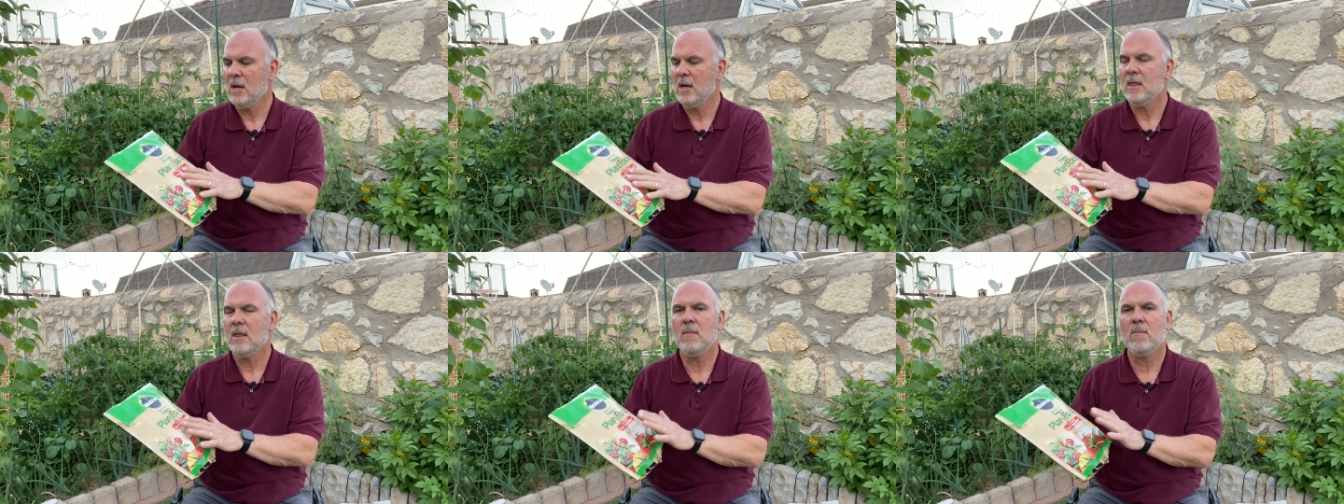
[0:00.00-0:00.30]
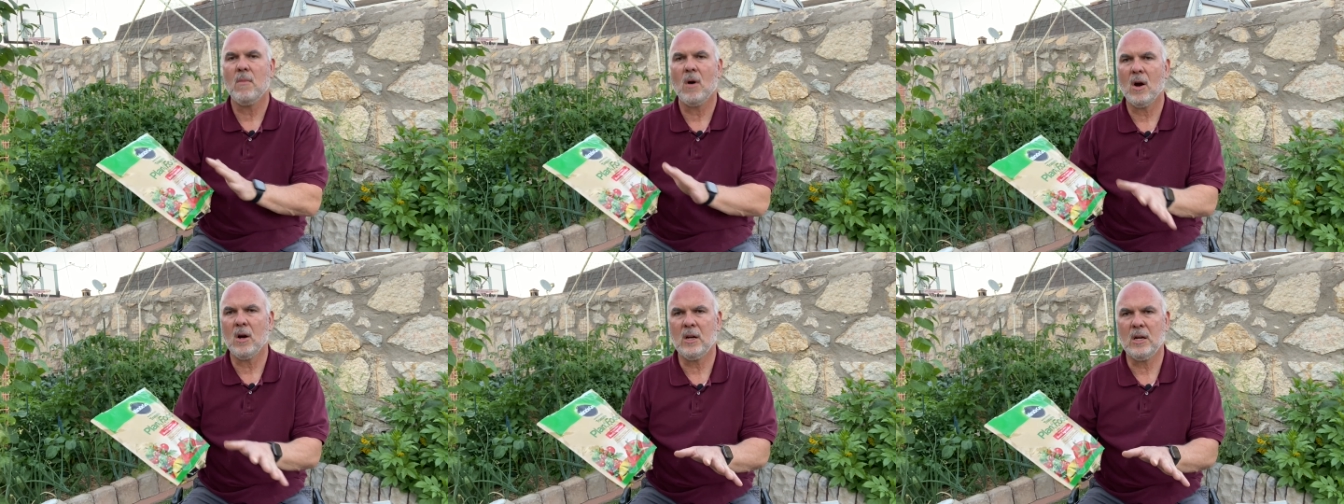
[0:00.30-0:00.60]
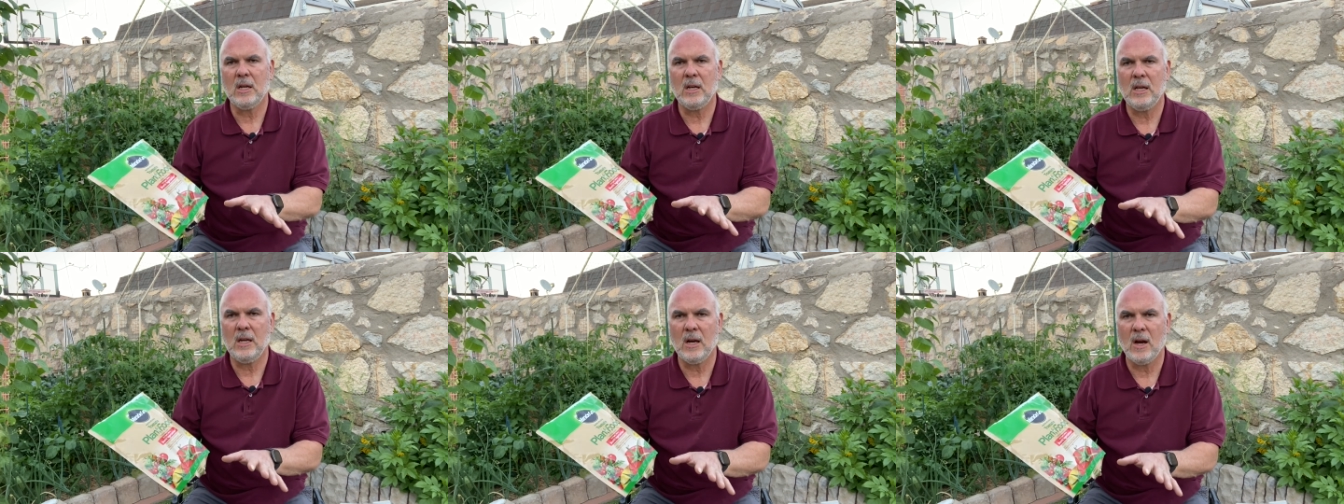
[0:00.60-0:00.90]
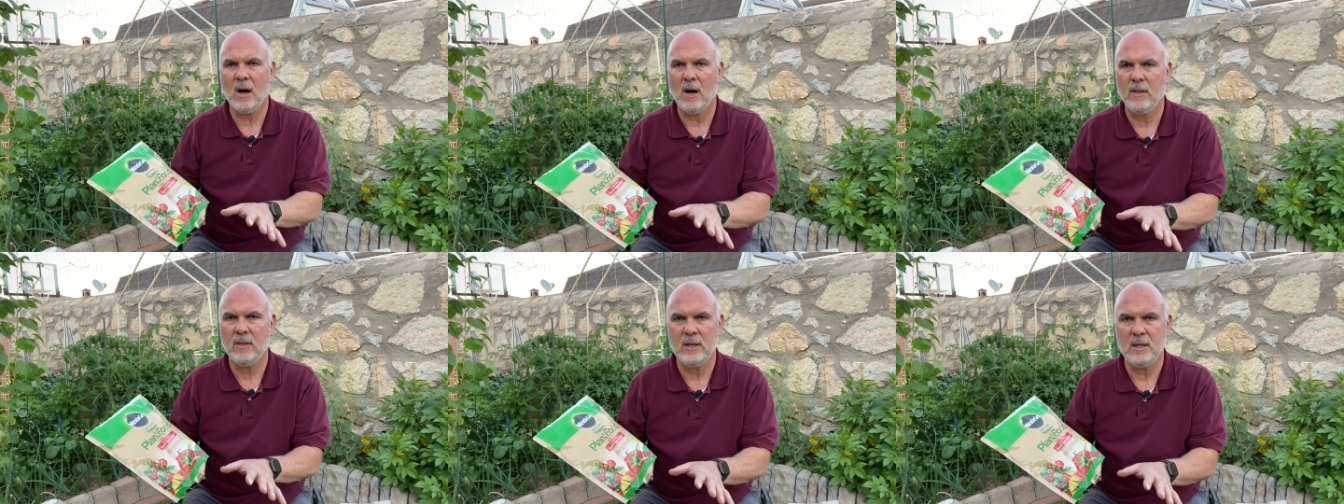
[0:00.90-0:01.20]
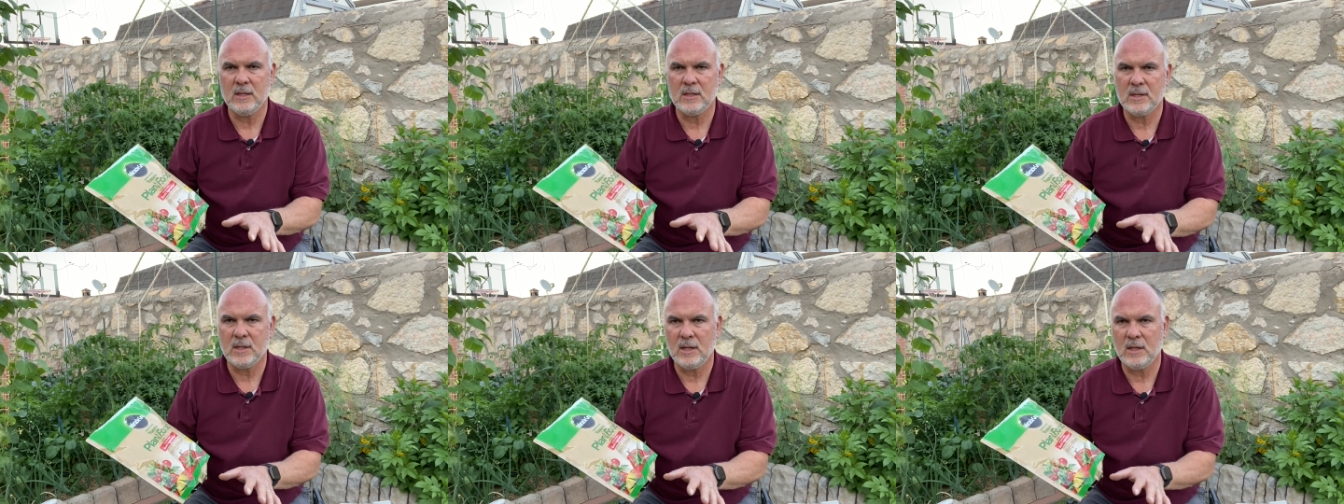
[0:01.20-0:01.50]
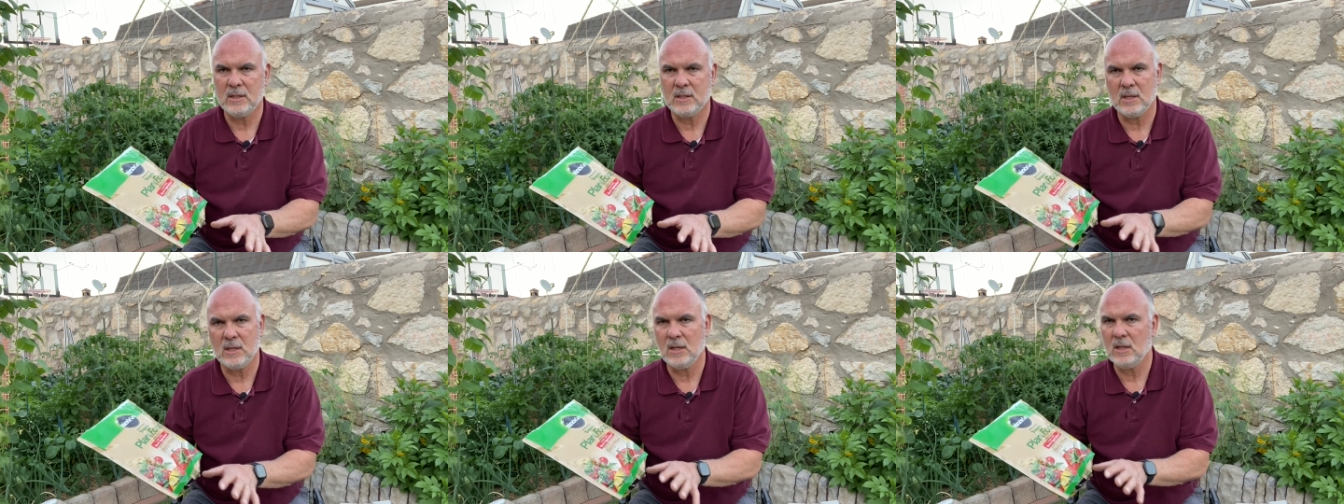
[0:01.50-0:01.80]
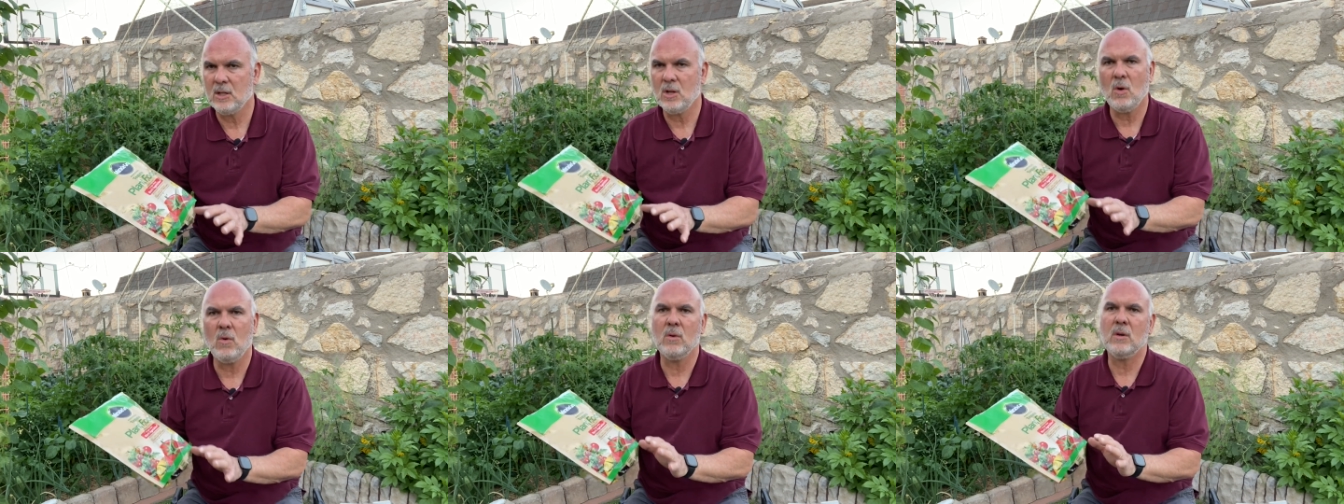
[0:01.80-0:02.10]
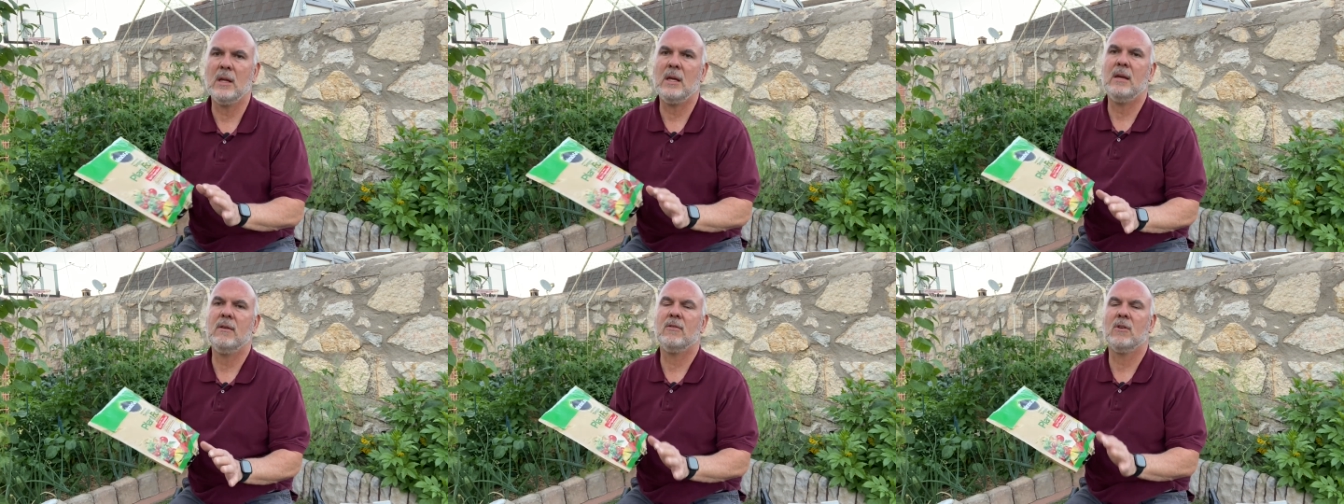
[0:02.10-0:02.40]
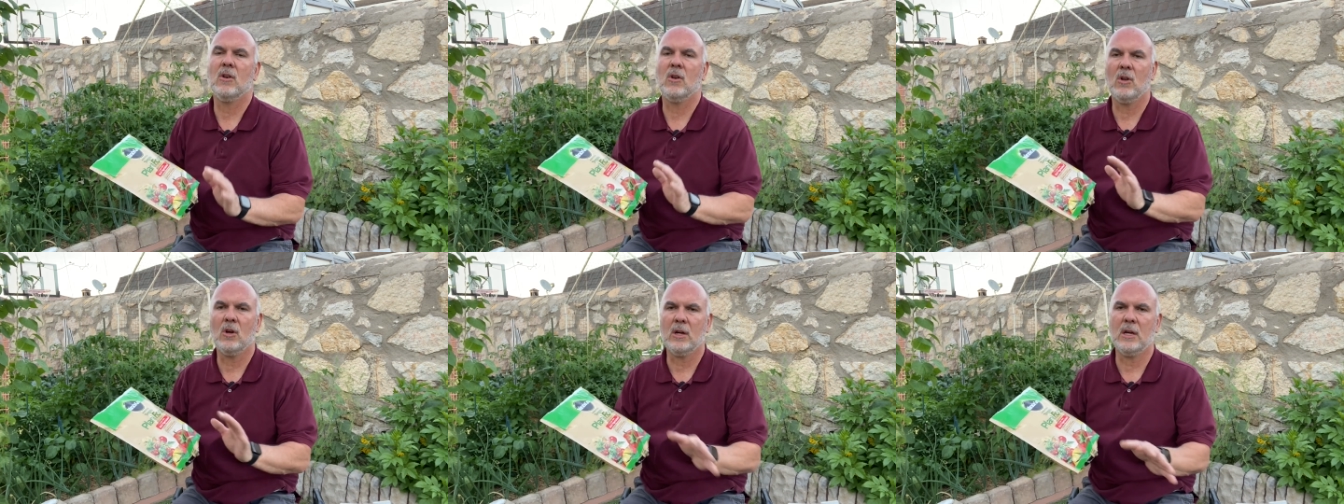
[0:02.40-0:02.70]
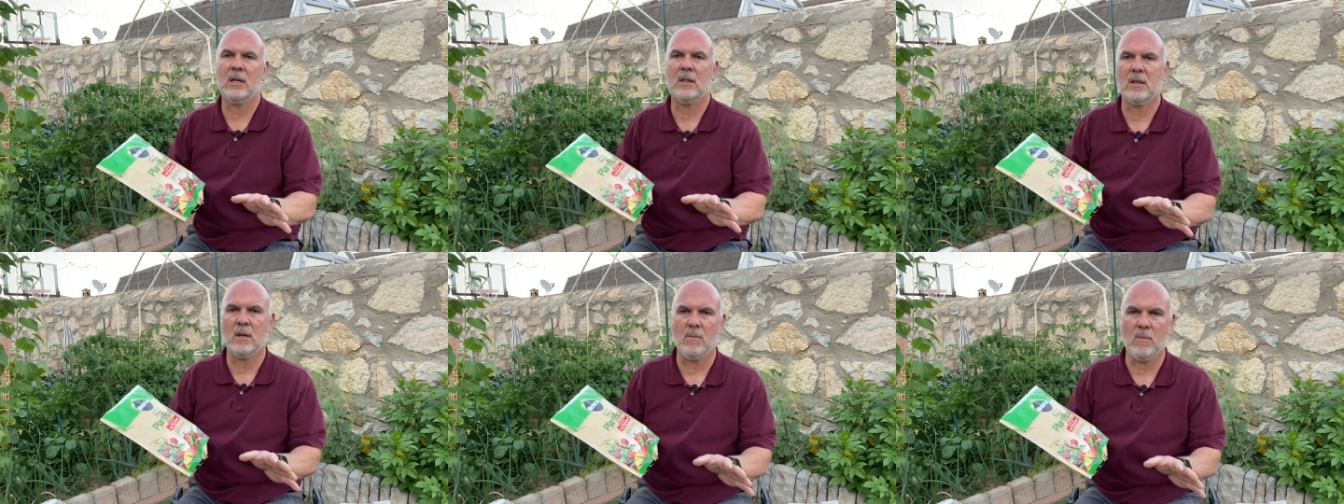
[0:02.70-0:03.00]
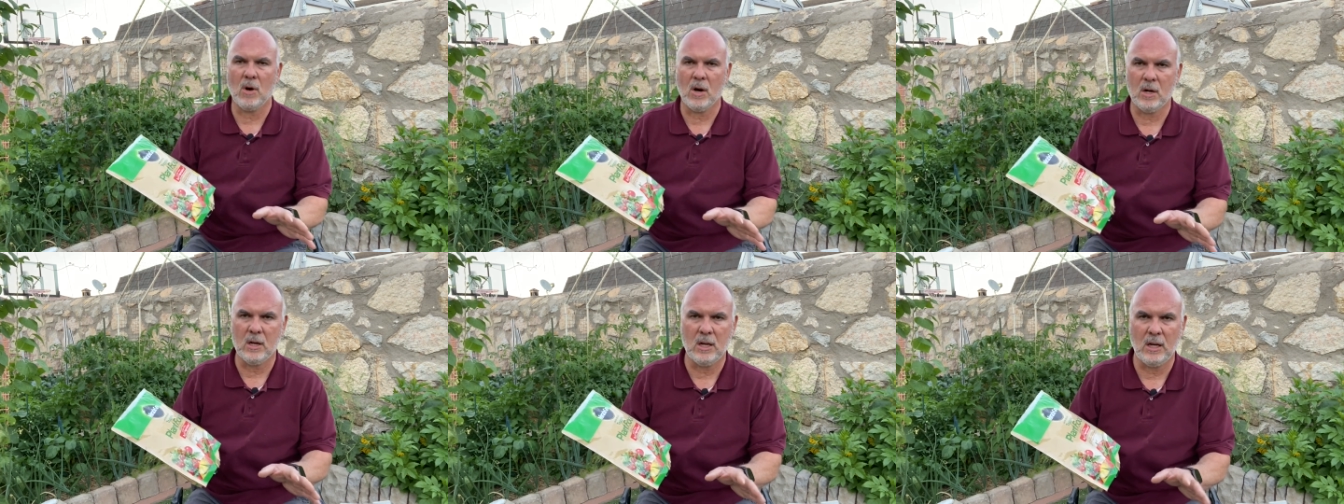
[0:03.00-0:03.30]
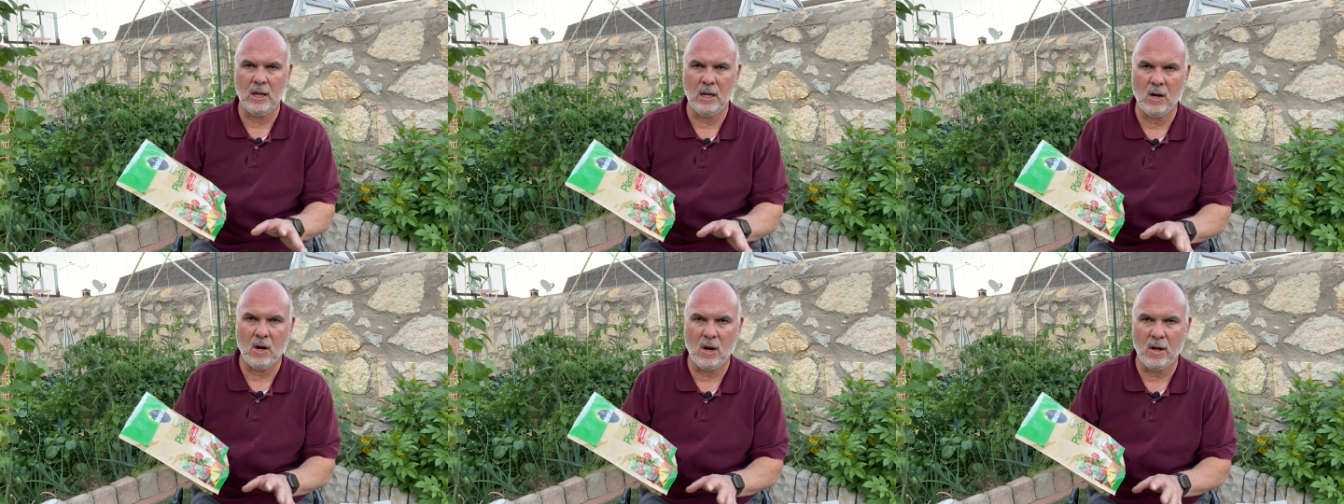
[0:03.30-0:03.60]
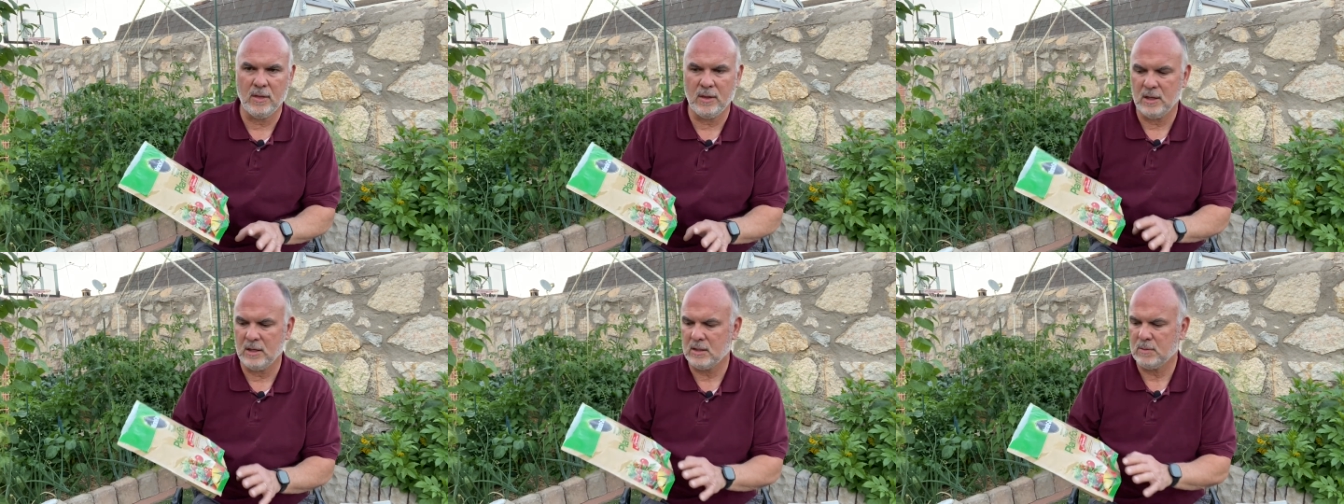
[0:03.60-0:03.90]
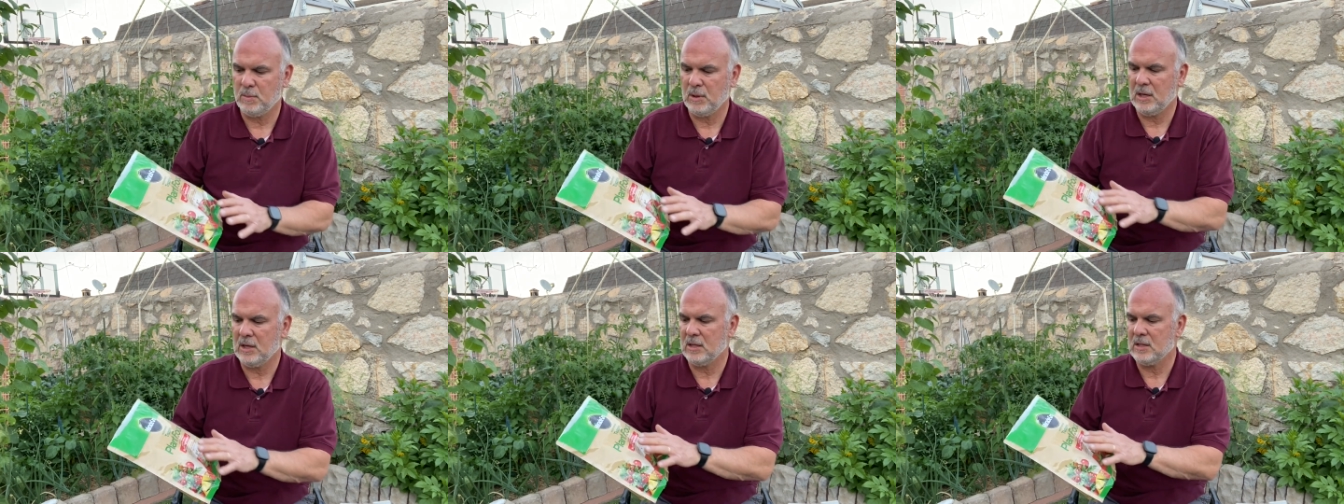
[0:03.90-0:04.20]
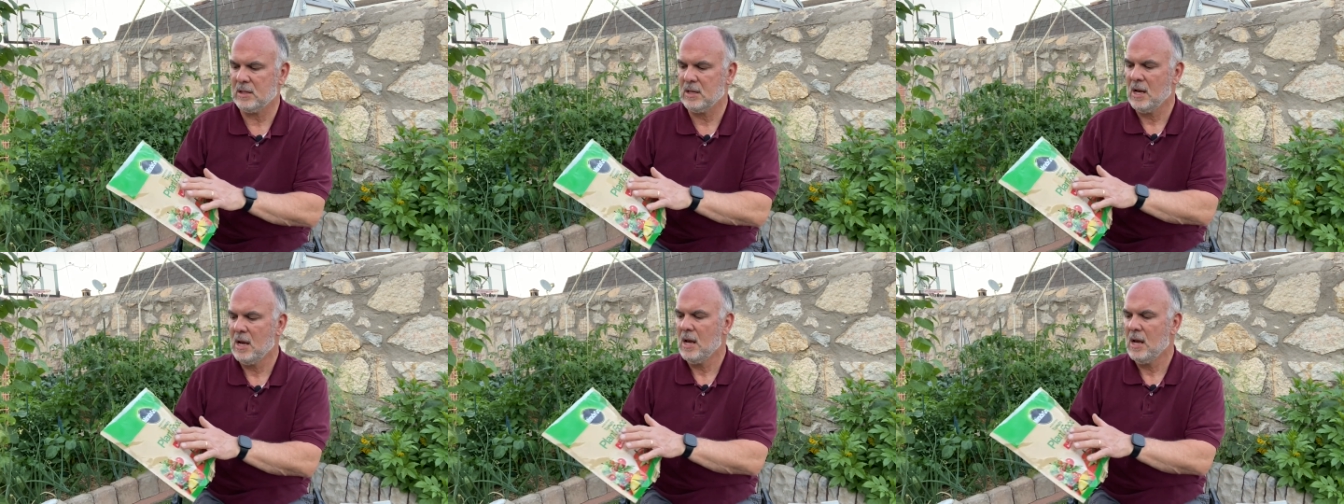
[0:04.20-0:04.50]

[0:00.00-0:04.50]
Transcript: The marketing on these things, don't even look at the marketing on this because